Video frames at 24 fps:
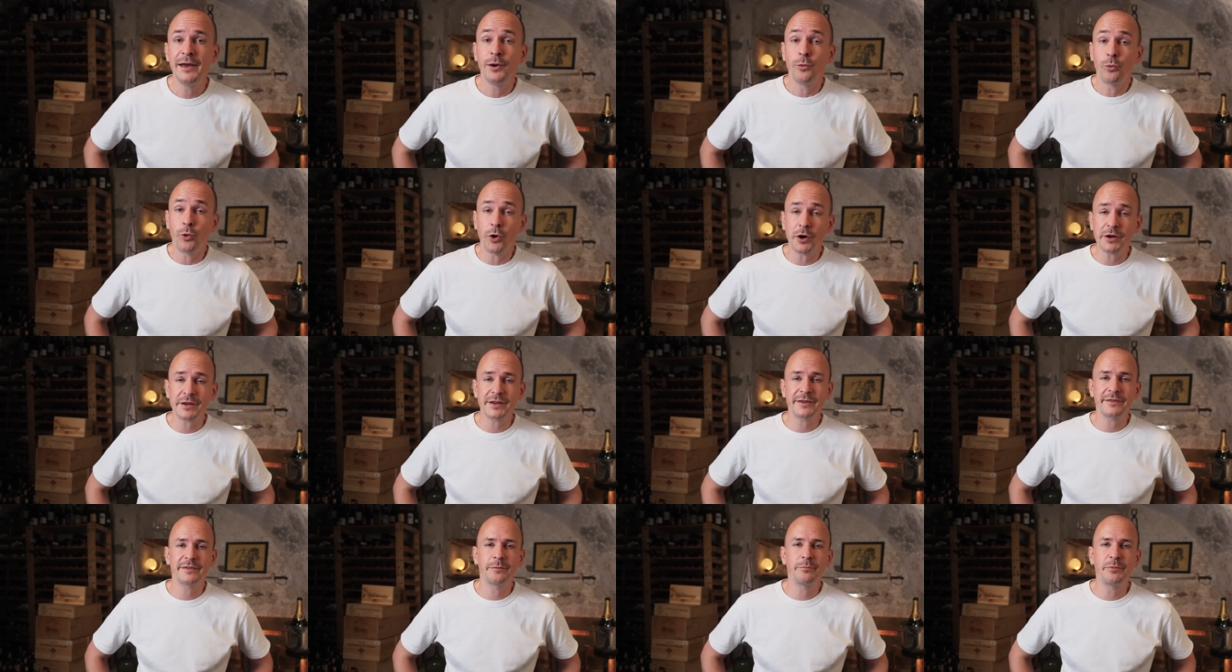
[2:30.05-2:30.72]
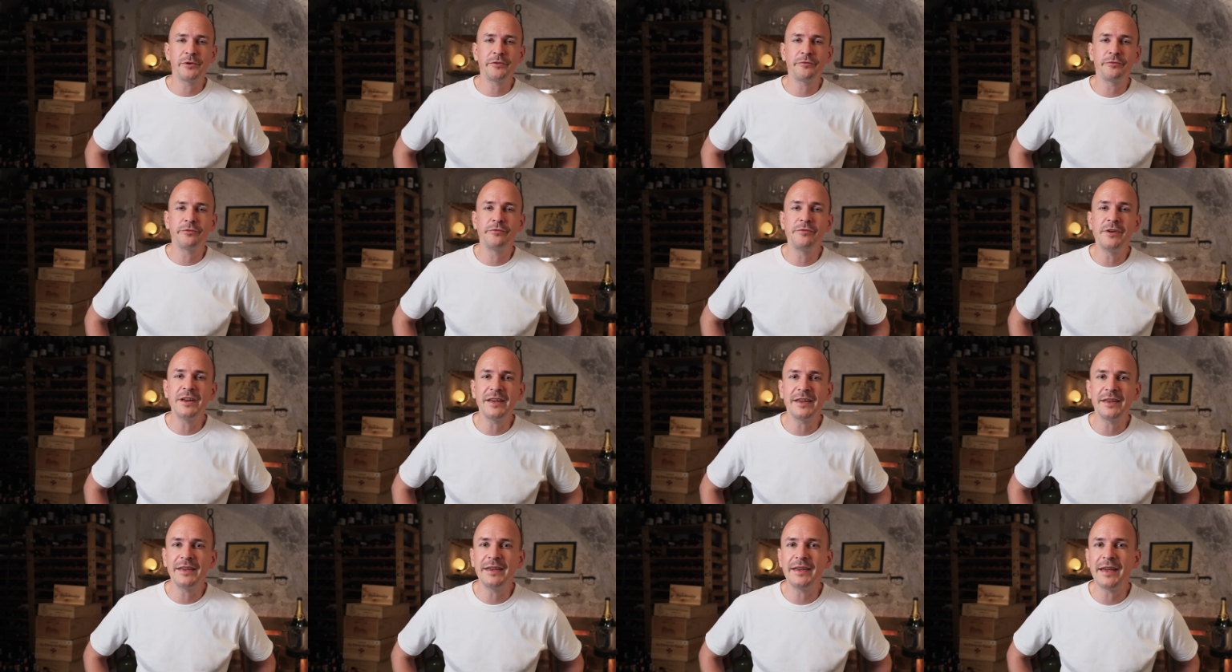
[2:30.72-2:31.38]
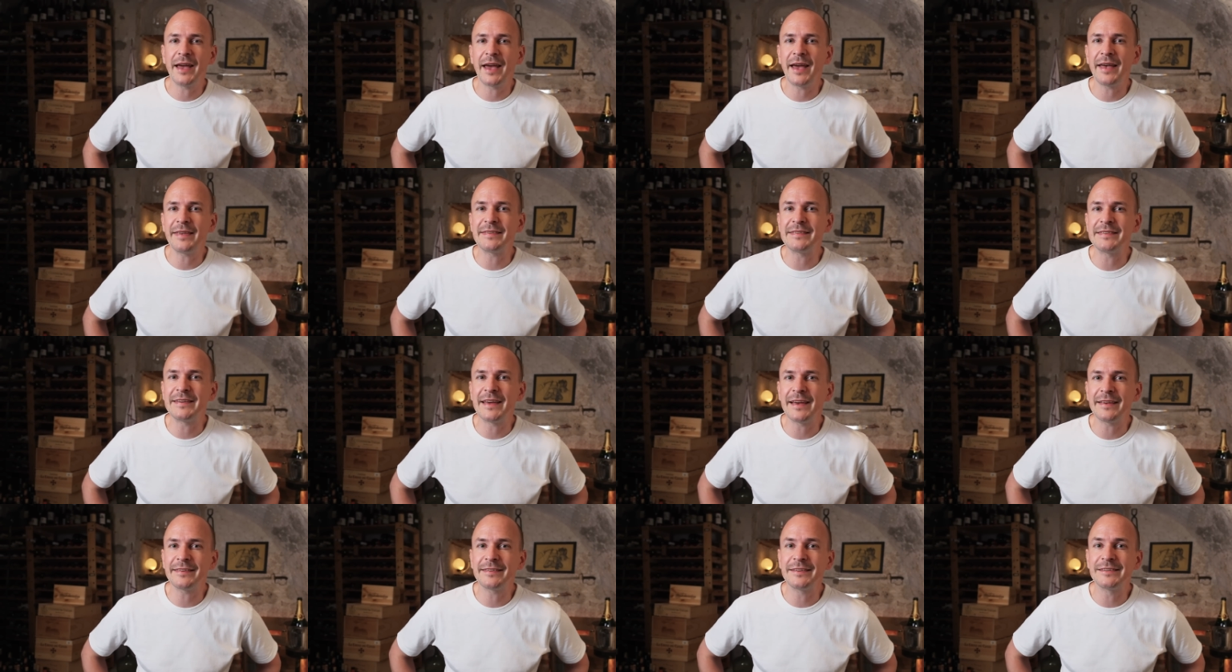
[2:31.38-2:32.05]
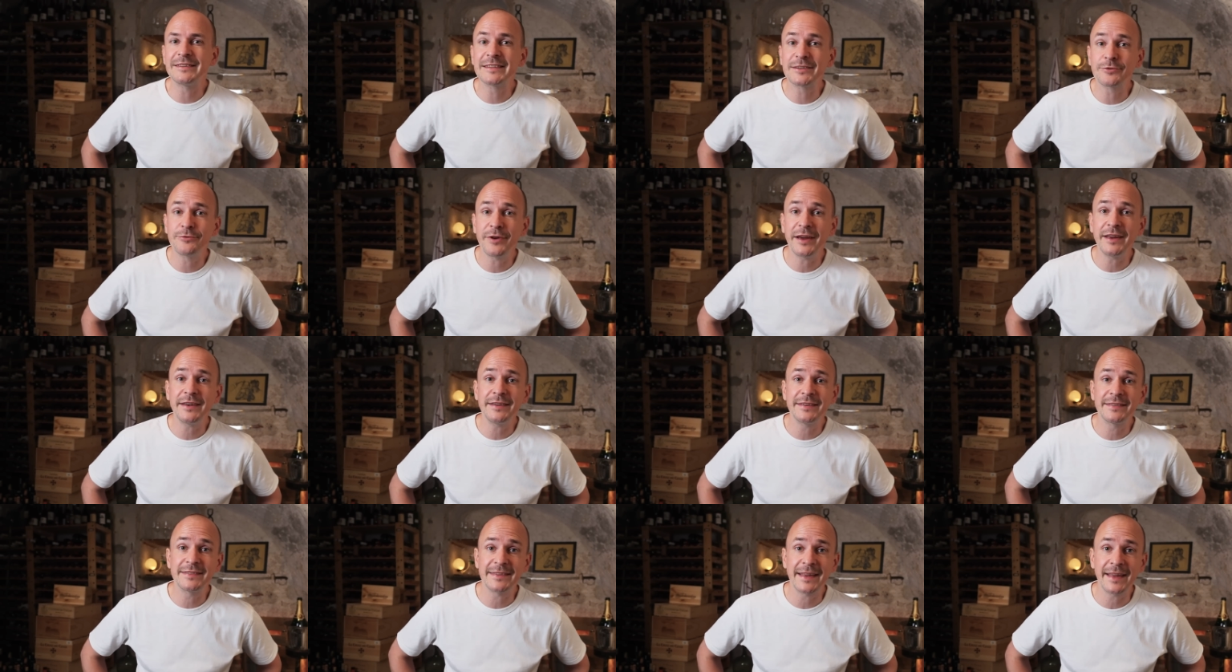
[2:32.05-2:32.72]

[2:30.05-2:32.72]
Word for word: Water is a bit freaky as it has its greatest